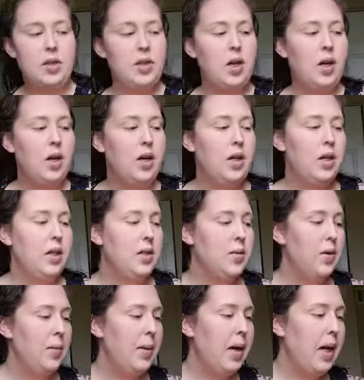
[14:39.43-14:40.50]
Tarte is
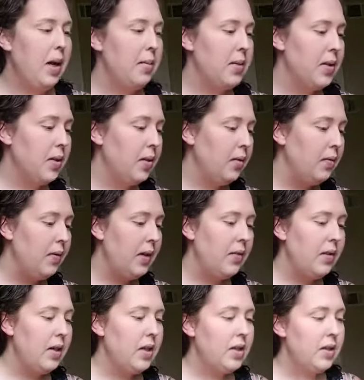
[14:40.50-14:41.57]
one of my absolute
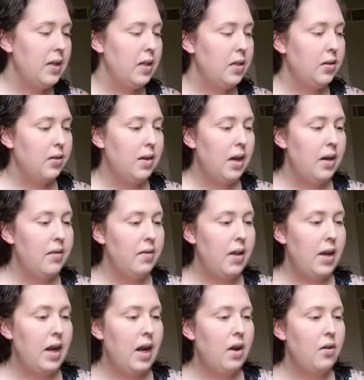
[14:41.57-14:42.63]
favorites, and I don't have
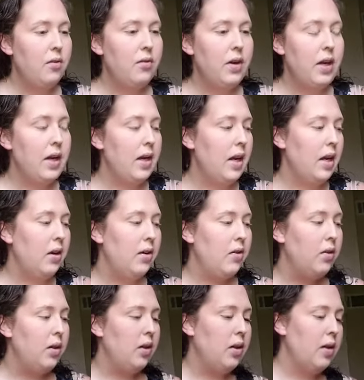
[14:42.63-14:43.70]
that out right
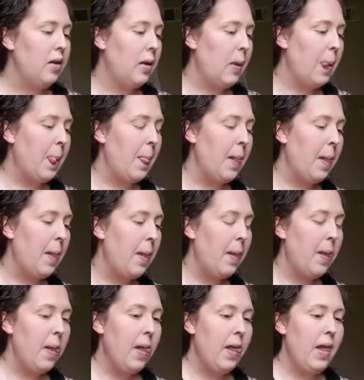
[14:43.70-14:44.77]
now.
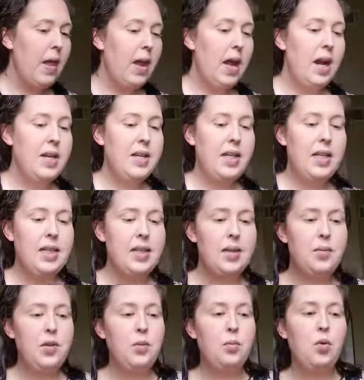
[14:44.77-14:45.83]
I did get
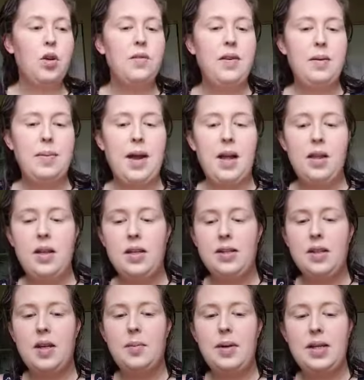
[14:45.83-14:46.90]
some new Morphe
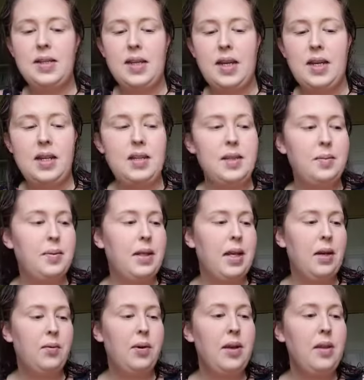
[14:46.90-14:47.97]
palettes that I'm excited to
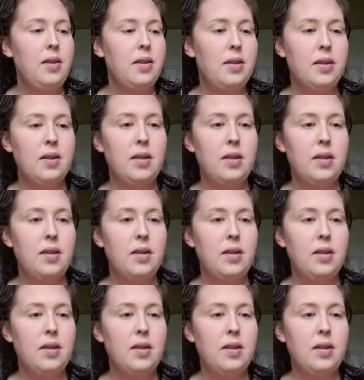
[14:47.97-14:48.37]
play with.